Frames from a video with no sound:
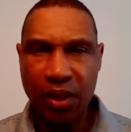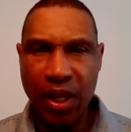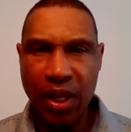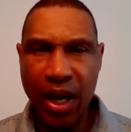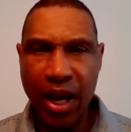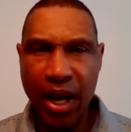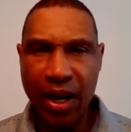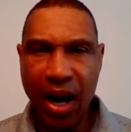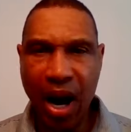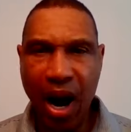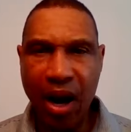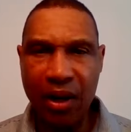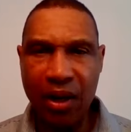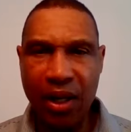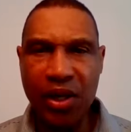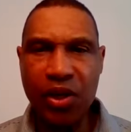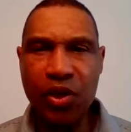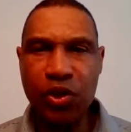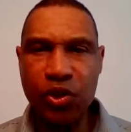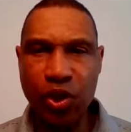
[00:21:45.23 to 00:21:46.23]
that our
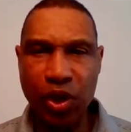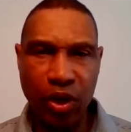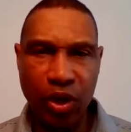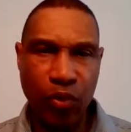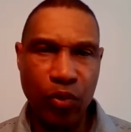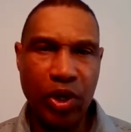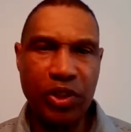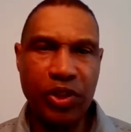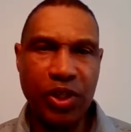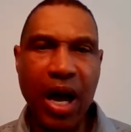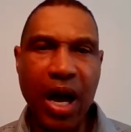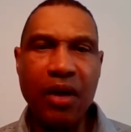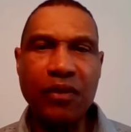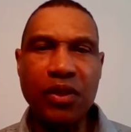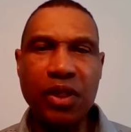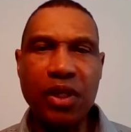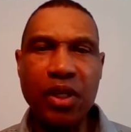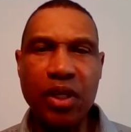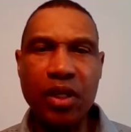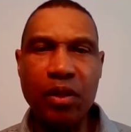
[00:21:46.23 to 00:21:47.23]
leaders are going to reach
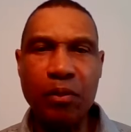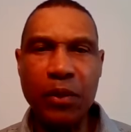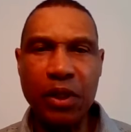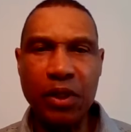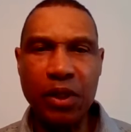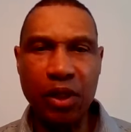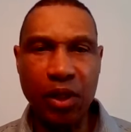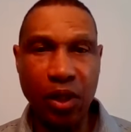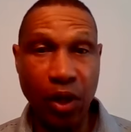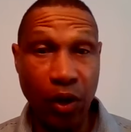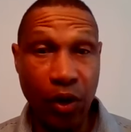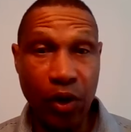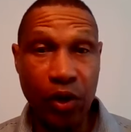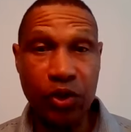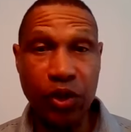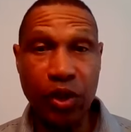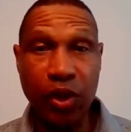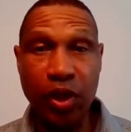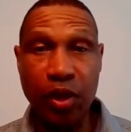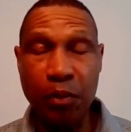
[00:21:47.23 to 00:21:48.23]
out to him and
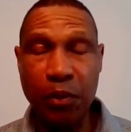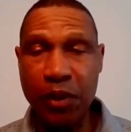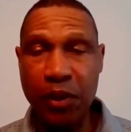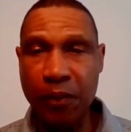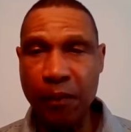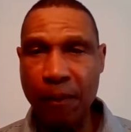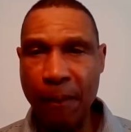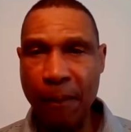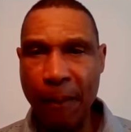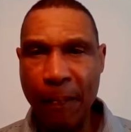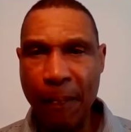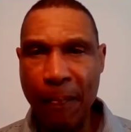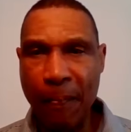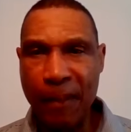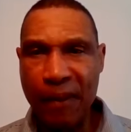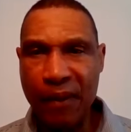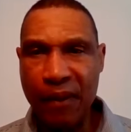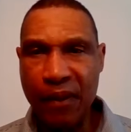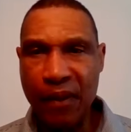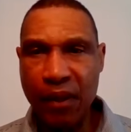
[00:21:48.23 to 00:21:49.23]
encourage him,
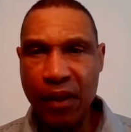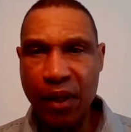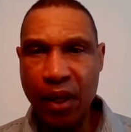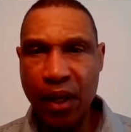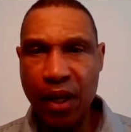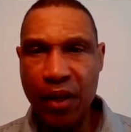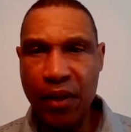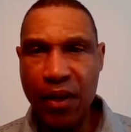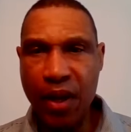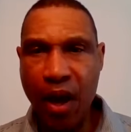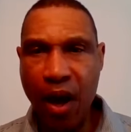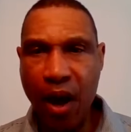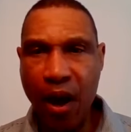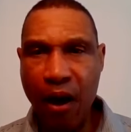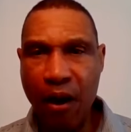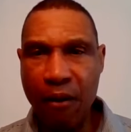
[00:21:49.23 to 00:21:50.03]
and